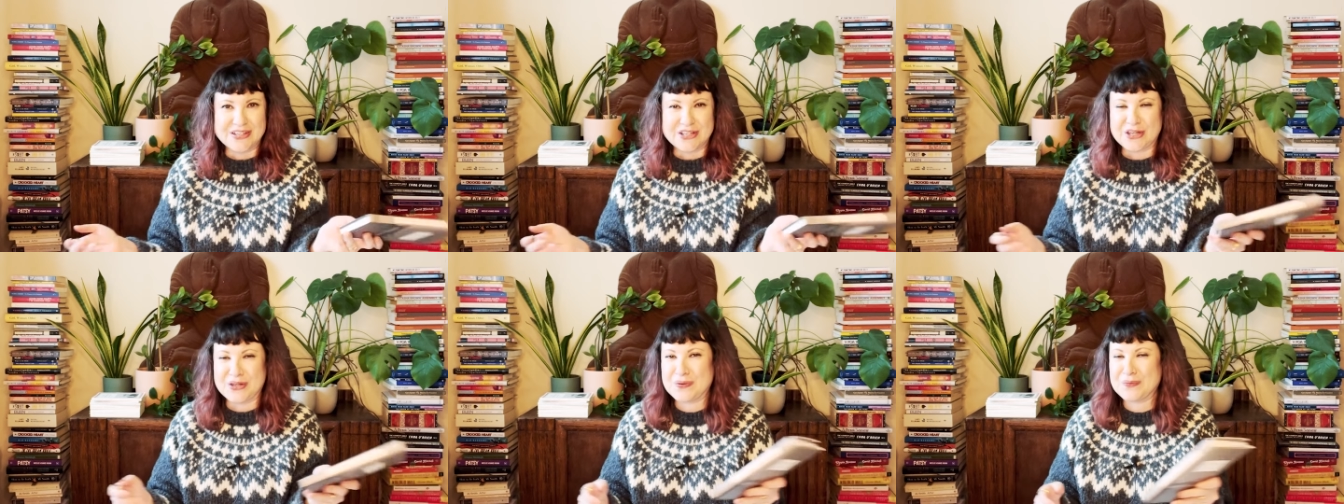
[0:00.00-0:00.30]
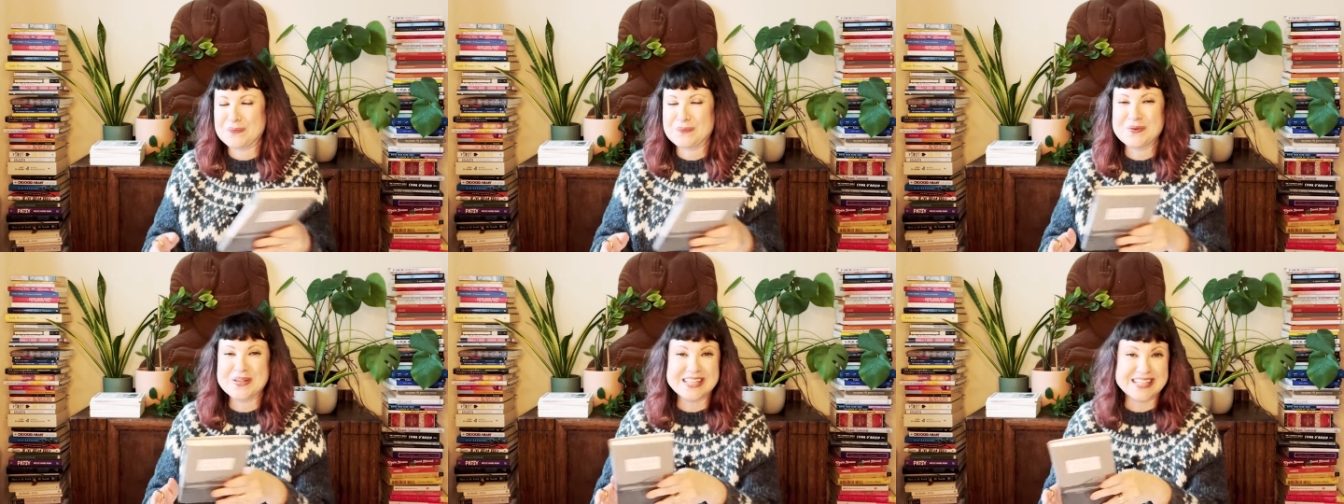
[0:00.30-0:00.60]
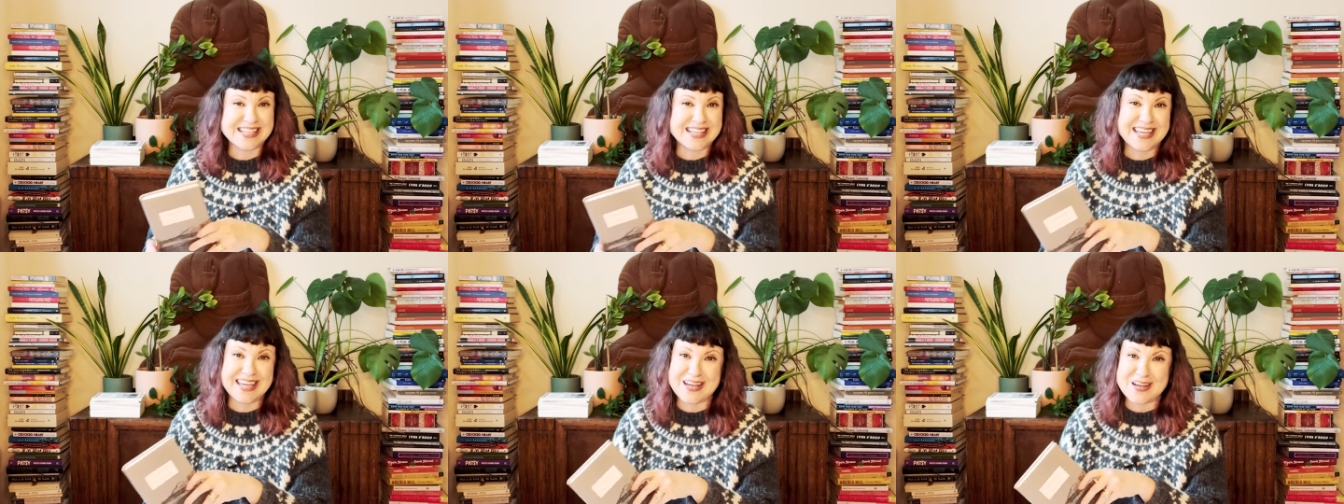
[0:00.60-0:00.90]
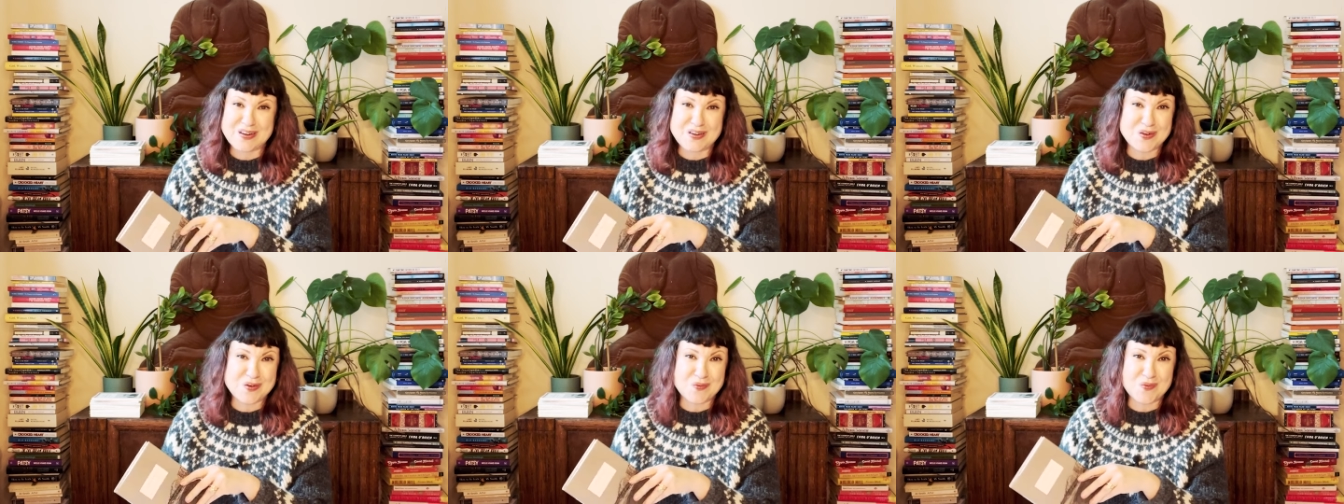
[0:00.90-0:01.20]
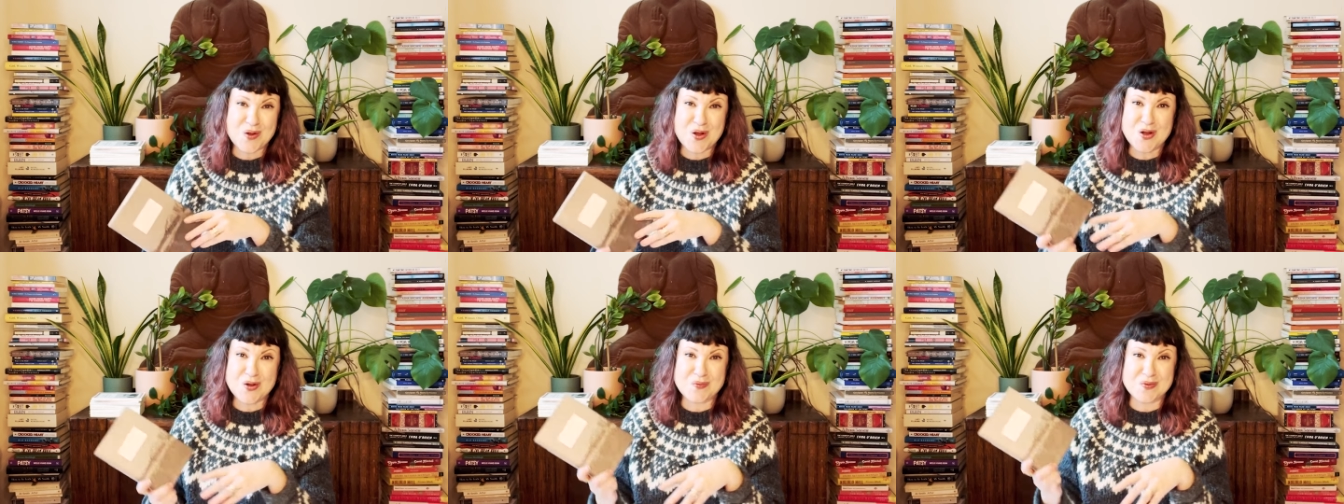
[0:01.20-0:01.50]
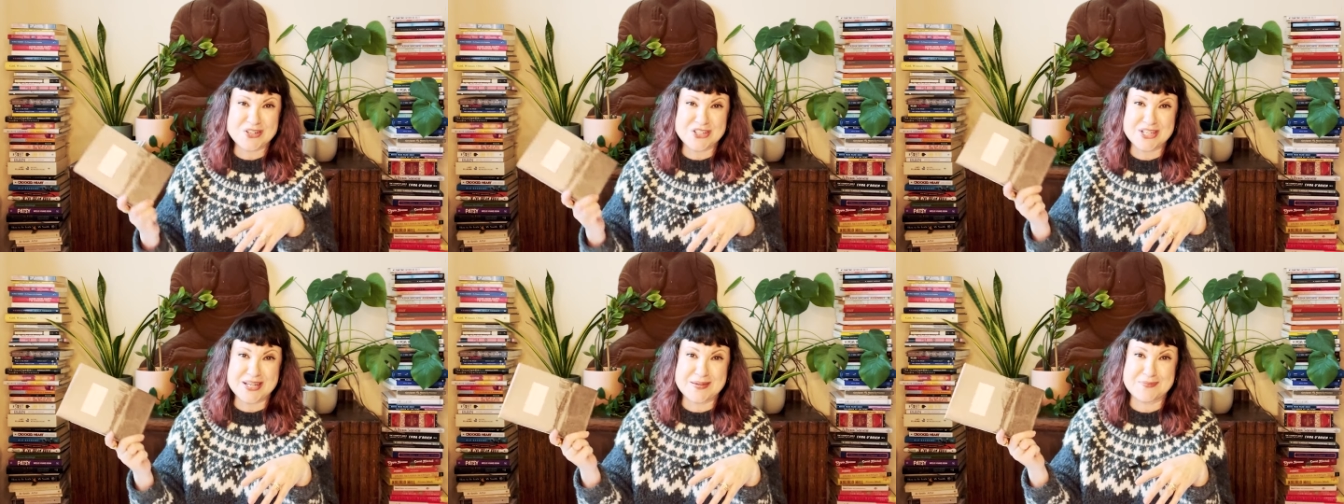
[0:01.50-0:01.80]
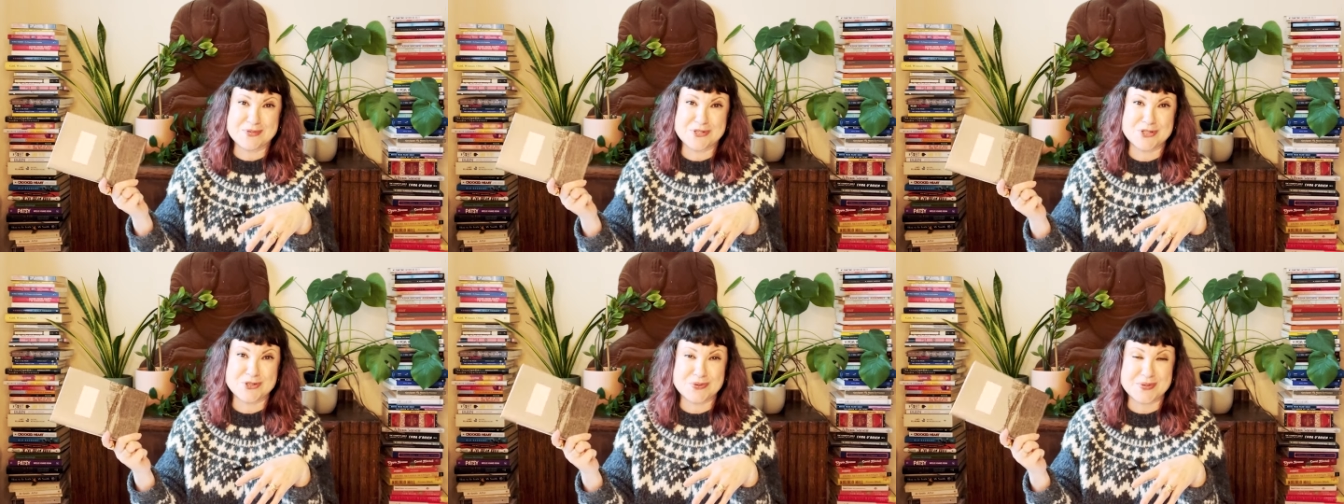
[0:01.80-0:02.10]
you really can't go wrong with
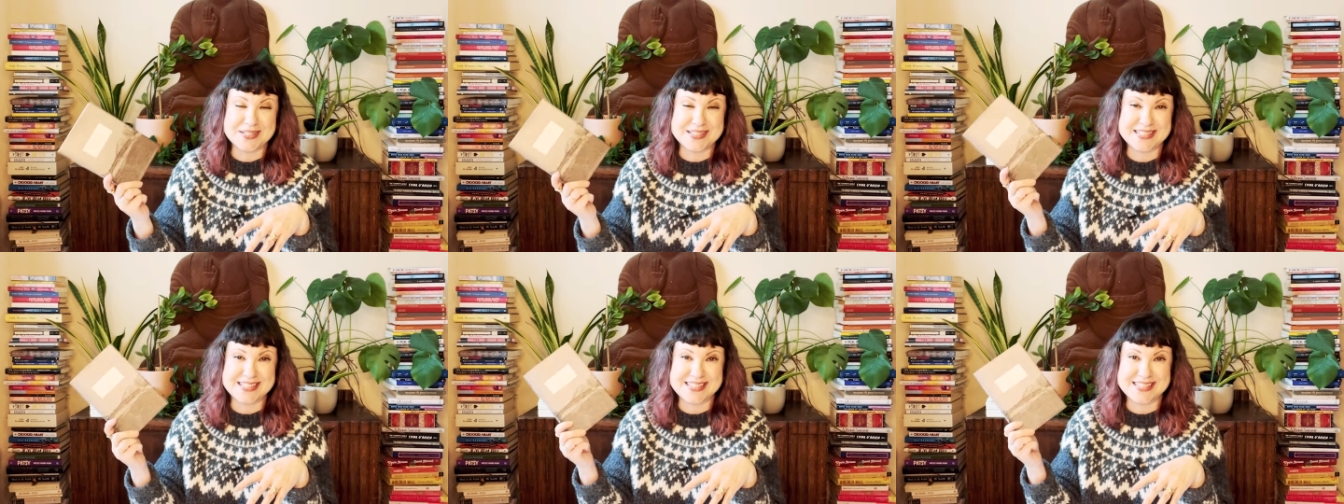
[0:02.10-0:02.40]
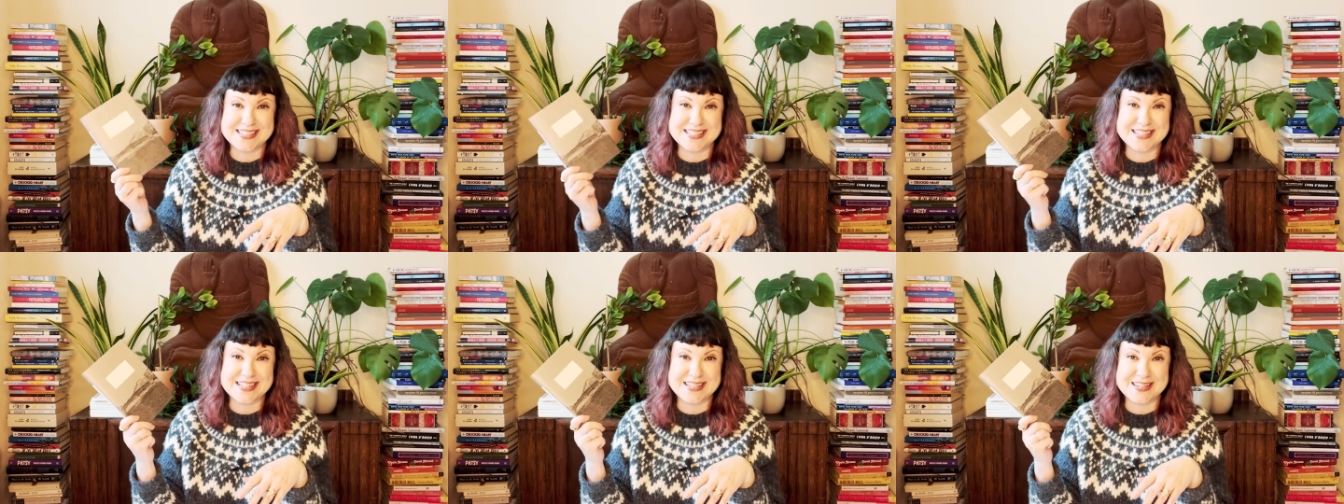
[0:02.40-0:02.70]
James Joyce's